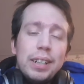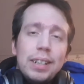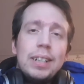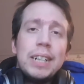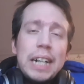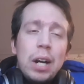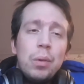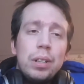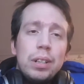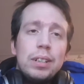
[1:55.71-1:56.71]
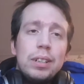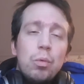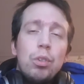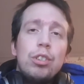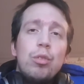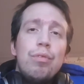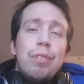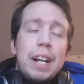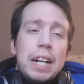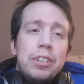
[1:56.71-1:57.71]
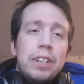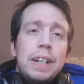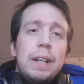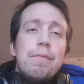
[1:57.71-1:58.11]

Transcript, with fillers: the crowd was very,